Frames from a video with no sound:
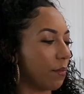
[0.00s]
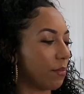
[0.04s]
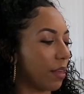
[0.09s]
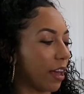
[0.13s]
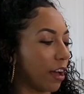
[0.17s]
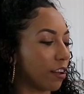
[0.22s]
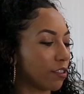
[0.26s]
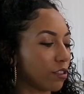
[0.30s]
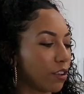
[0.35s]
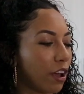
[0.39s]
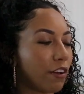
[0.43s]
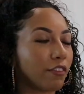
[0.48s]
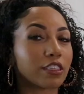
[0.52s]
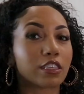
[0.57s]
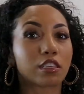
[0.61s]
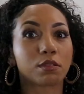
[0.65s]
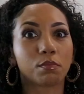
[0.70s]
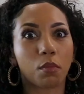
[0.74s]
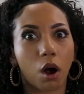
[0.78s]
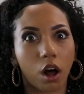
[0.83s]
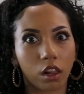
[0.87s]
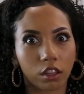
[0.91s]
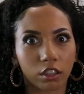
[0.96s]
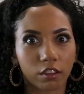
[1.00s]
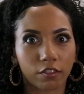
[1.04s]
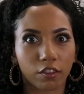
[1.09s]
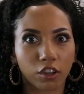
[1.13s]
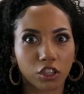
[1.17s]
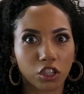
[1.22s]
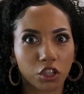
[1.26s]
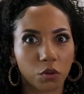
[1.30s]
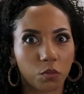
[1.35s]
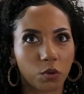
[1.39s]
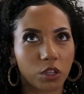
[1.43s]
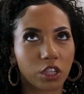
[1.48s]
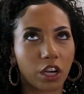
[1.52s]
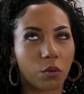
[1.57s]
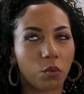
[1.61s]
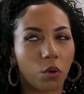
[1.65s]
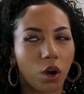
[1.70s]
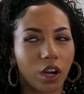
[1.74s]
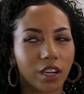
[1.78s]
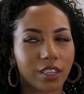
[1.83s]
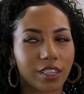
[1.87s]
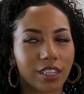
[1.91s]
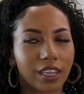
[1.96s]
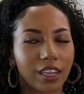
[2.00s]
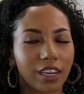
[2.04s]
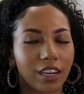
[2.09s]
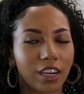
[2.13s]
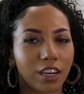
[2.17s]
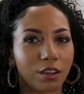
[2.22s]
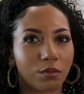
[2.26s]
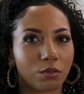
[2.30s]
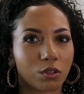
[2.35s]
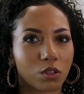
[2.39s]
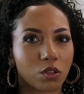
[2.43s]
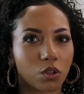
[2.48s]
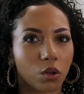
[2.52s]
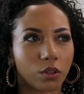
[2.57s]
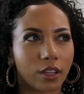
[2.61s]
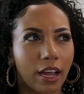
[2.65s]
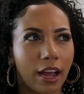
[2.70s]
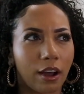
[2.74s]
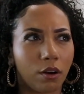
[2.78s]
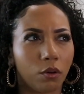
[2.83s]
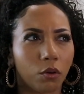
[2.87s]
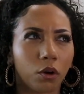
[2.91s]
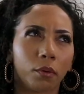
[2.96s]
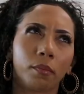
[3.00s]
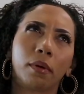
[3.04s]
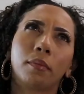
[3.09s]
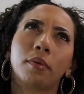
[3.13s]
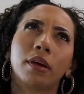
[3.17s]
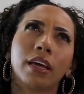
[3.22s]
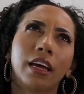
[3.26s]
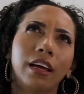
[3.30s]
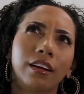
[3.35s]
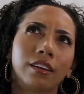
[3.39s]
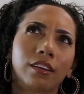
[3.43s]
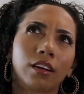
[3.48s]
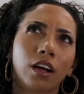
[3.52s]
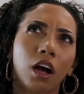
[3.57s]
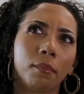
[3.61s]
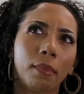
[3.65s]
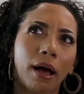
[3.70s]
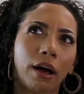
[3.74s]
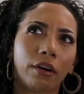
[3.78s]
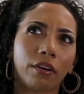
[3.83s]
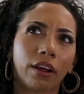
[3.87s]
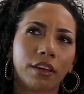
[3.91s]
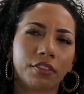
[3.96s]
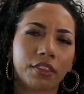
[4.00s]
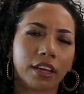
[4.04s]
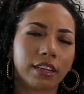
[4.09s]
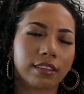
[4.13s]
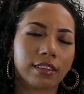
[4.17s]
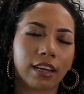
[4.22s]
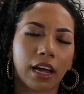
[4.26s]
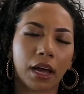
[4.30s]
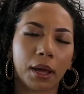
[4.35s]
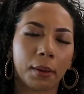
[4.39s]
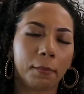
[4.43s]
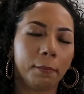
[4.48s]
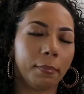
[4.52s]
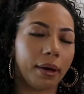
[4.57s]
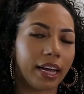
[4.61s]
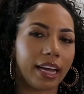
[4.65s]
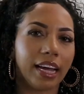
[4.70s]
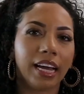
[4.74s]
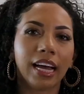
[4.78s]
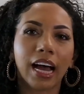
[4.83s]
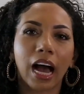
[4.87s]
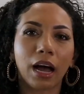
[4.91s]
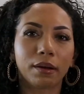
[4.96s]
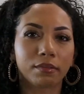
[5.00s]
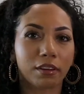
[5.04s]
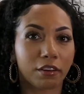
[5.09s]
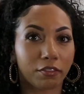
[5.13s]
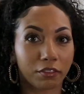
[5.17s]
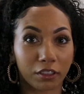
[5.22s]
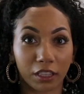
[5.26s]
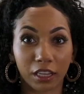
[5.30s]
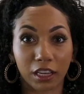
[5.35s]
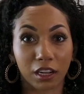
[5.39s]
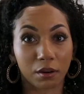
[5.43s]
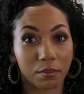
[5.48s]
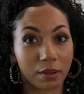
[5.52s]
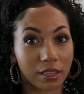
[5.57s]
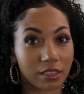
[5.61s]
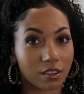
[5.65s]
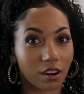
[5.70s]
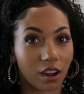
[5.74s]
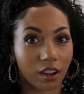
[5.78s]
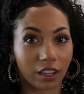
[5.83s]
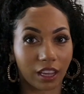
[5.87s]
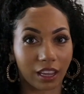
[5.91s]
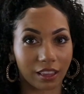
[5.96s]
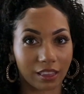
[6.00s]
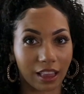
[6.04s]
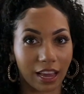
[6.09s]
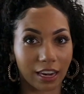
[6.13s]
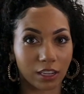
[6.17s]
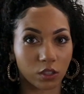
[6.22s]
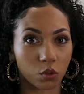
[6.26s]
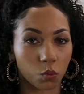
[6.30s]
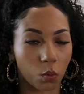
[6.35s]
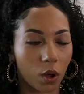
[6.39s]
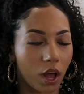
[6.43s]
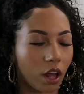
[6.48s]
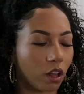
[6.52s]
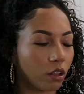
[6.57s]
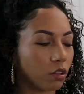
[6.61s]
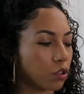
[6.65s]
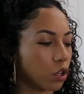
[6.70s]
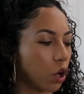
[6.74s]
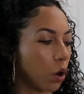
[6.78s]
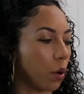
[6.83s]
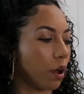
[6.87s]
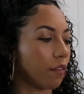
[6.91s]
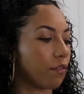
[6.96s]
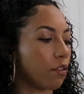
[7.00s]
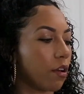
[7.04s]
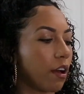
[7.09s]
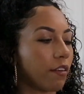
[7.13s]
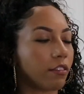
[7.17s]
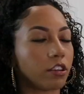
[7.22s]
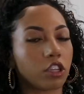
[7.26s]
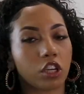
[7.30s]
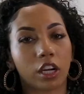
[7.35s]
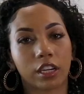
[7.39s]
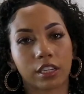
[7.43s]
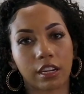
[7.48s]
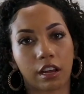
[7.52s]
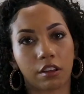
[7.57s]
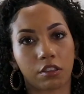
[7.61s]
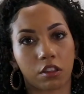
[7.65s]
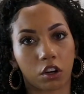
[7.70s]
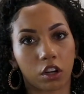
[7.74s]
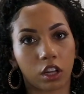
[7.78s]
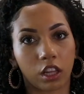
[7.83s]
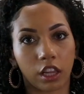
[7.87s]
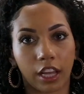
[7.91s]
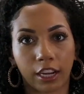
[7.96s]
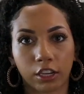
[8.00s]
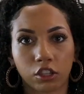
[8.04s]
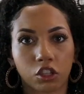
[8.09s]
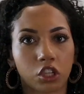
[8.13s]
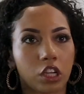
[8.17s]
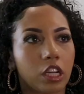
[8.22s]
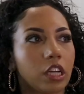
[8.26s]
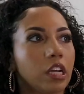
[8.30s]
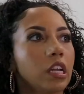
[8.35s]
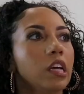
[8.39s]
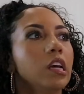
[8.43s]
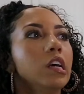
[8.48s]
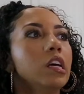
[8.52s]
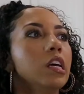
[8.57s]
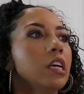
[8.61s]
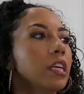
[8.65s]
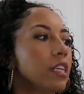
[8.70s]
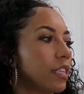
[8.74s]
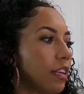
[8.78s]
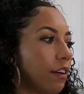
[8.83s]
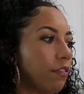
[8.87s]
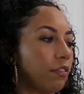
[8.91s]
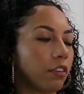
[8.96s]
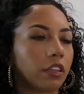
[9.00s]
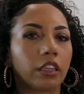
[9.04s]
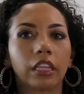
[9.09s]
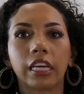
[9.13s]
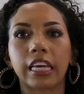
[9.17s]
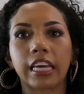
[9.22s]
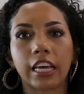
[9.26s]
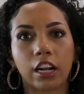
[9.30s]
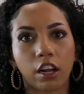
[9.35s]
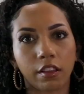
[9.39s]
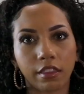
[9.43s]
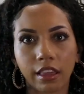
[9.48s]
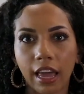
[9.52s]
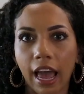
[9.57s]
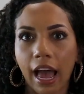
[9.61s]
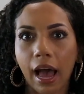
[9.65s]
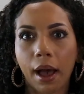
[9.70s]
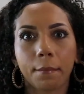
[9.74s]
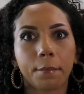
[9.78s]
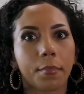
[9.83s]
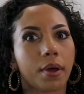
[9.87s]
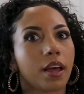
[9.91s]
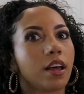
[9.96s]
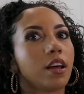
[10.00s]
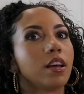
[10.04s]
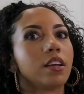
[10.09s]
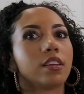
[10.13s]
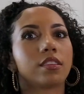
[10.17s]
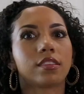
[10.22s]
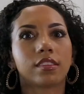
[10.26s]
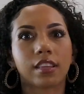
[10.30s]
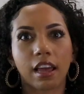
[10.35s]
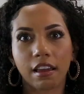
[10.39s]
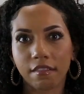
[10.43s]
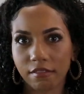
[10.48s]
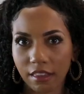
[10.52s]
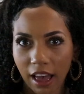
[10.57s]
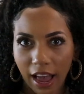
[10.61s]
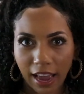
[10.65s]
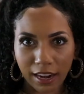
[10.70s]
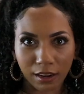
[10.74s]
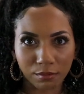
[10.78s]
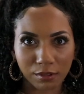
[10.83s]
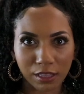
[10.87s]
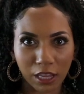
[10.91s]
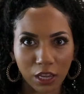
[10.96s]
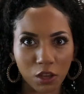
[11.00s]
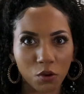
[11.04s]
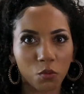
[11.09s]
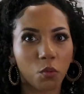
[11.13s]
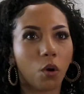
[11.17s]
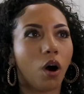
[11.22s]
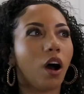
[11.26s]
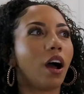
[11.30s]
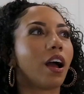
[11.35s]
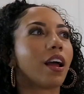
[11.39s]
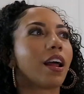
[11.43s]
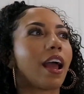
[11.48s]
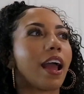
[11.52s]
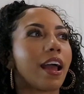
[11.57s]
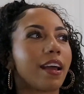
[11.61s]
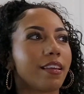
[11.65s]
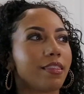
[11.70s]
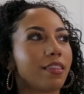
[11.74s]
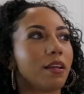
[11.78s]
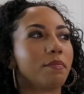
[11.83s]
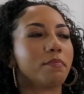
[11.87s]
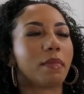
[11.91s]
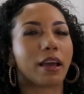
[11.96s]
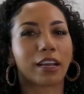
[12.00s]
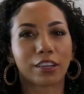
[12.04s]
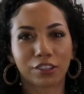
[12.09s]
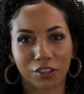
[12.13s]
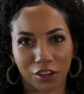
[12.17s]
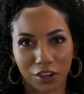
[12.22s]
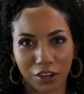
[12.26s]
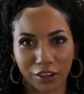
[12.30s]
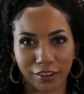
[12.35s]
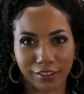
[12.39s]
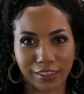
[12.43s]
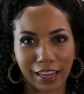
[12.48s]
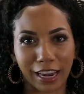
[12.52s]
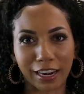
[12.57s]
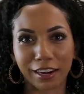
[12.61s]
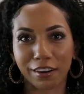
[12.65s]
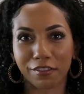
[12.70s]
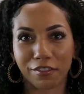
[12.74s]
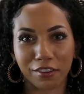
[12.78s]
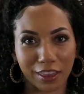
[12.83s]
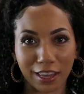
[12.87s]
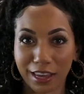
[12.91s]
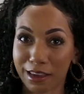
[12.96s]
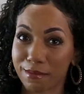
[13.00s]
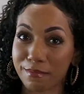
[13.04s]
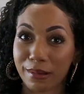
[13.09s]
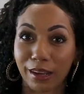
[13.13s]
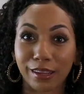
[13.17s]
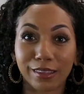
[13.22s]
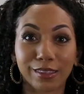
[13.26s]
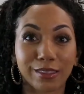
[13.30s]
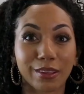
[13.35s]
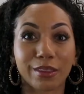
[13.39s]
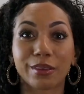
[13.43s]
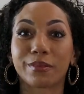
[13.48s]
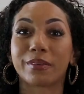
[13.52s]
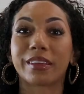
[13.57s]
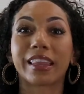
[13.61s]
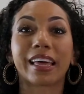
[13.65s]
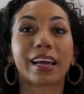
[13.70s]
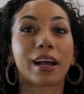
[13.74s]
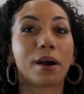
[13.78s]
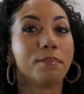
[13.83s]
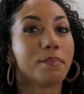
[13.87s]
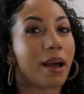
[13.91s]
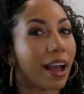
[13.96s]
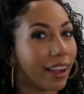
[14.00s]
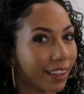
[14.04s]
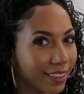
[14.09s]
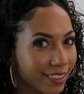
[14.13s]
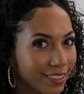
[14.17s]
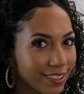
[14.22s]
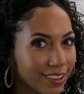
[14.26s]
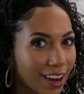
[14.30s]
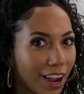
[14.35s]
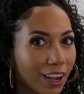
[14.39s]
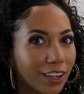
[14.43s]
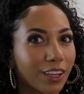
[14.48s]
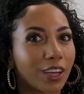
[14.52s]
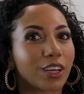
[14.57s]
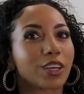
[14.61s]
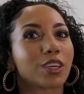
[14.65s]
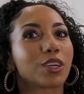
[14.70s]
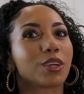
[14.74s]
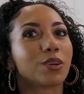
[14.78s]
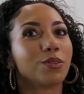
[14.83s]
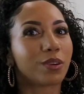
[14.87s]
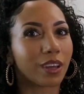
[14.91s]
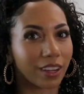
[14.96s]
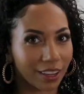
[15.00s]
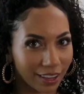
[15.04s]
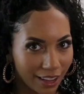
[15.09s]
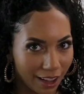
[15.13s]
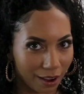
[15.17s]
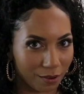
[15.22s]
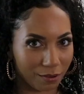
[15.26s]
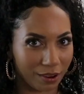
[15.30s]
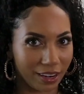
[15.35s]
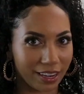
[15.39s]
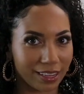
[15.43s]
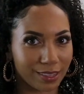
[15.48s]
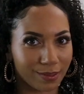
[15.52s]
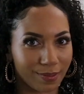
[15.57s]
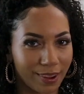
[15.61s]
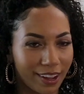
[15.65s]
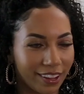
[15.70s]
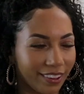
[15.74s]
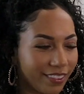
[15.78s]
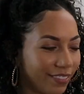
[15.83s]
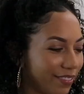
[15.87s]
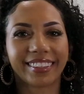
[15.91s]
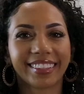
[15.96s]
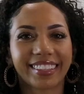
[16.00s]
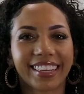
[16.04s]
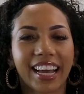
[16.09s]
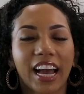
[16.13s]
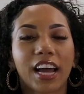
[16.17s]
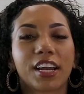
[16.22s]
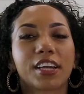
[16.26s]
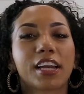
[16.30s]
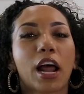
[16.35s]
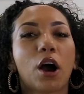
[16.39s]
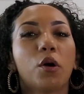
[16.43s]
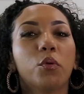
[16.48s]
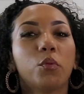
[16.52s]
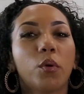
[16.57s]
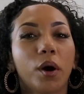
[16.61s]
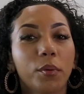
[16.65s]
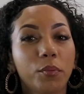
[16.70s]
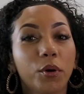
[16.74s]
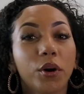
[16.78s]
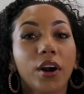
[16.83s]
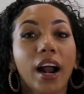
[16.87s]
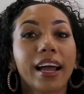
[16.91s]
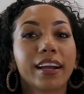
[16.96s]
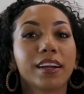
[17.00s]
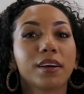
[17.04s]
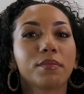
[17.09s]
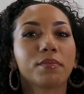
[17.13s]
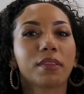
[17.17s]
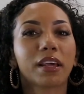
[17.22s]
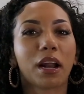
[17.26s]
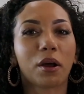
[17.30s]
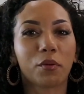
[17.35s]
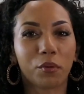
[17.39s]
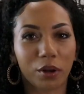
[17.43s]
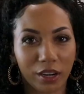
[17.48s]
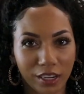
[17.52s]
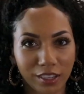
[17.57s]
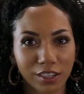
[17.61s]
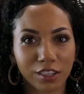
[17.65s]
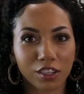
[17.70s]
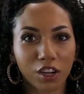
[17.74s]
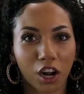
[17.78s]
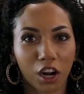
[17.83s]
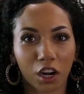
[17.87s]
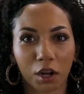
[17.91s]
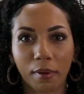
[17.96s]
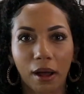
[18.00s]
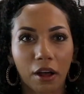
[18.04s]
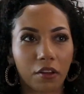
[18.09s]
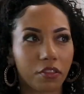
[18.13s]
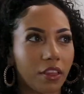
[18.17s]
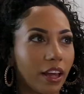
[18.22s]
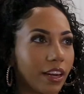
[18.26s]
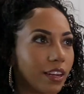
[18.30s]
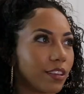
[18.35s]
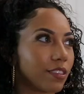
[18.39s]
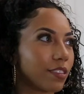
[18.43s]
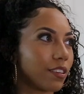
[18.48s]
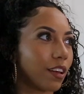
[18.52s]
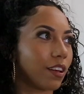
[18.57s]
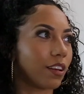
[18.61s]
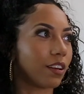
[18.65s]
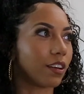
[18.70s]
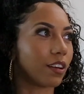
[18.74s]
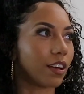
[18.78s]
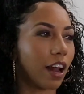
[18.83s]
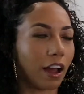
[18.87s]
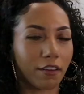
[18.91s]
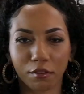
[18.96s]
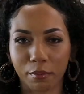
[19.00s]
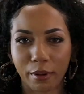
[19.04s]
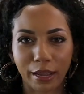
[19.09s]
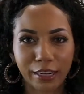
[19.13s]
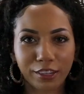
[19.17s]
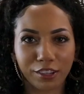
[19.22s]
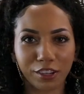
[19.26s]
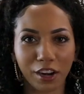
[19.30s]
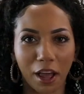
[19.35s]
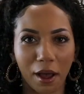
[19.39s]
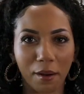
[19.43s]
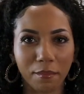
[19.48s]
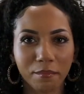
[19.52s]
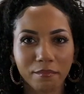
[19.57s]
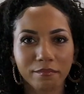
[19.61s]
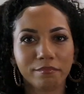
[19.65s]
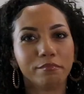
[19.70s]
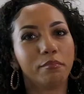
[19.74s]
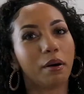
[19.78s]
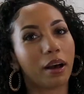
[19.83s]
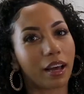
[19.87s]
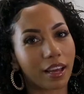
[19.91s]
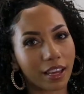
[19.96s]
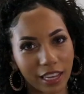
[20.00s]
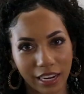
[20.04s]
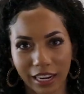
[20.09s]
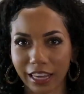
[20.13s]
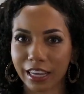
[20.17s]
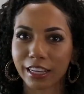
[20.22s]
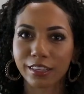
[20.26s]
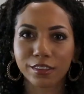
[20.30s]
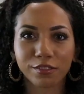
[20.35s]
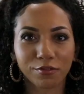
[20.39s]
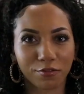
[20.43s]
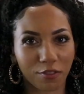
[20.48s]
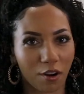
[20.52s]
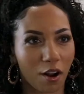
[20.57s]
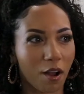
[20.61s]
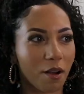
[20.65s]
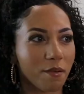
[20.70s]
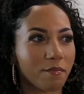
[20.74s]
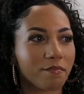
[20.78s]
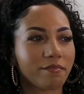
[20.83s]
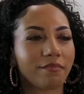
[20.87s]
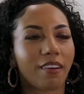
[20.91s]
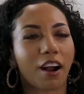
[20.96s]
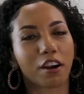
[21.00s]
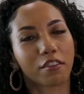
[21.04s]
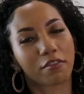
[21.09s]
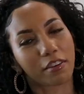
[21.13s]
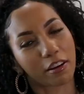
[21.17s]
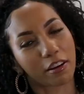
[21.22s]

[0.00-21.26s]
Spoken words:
They also have a smaller version, which I wanted, and it was sold out, or maybe it hadn't come out at that time, but I'm definitely gonna be stocking that as well. So if you haven't checked out their collection, definitely get on the app, save the items that you want, and then make sure you're signed up for the emails so that when they come back in stock, you can get one as well. Now, one more item that I wanted to talk about that is not from H&M, but it is from our